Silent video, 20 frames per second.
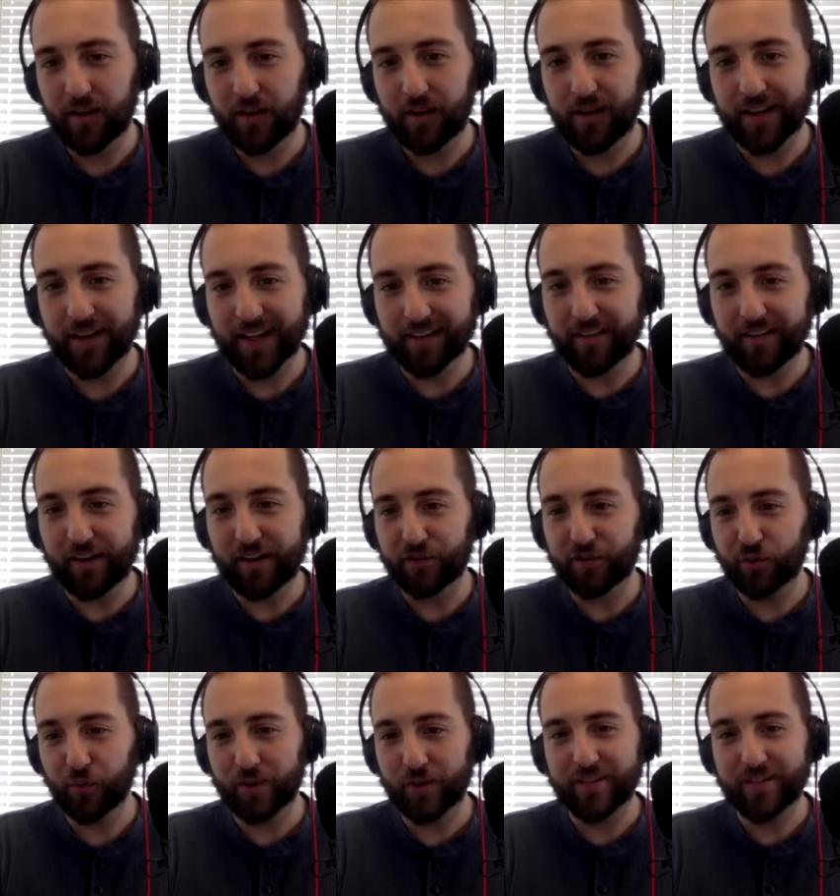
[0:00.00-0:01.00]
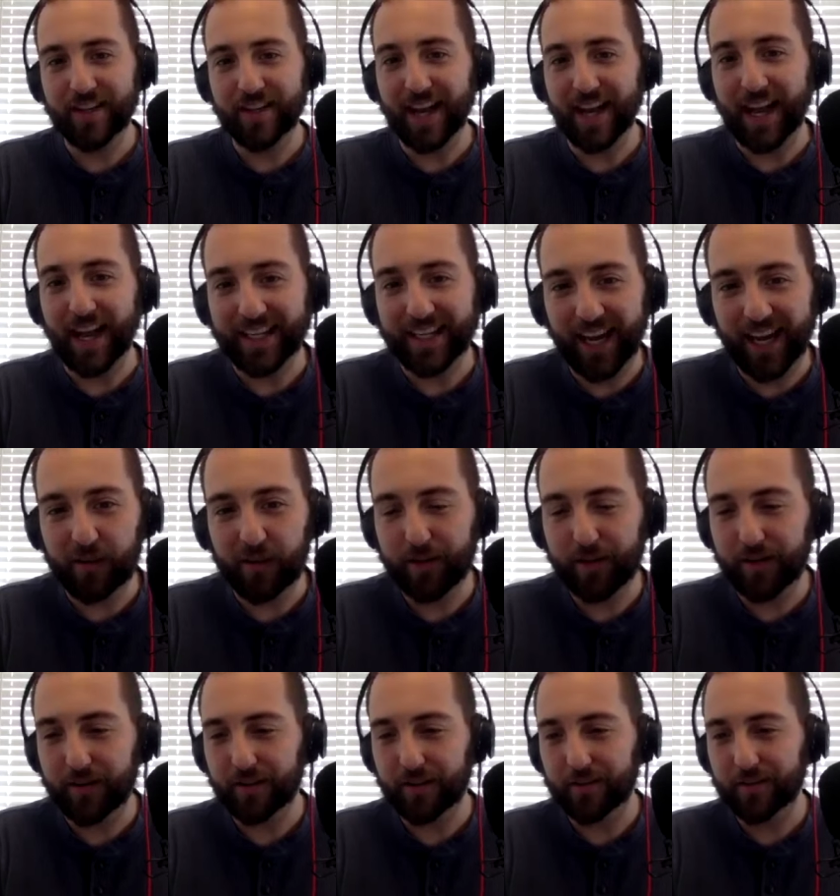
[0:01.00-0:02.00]
in Galatians 1:10, I, can't
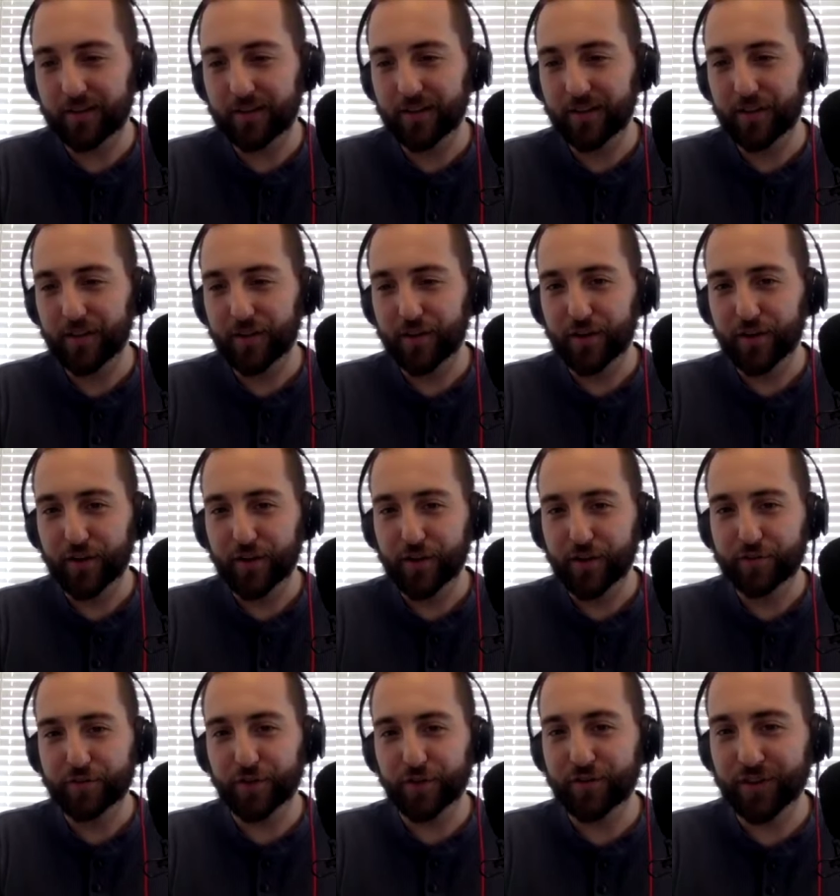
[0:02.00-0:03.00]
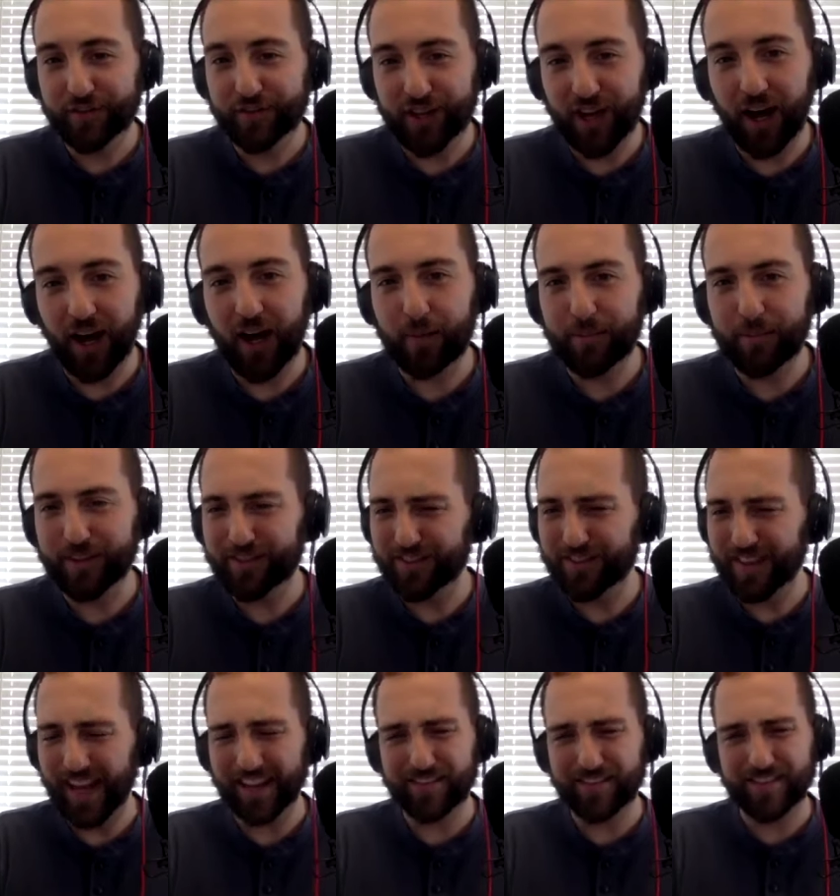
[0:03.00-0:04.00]
be a servant of God. But that's,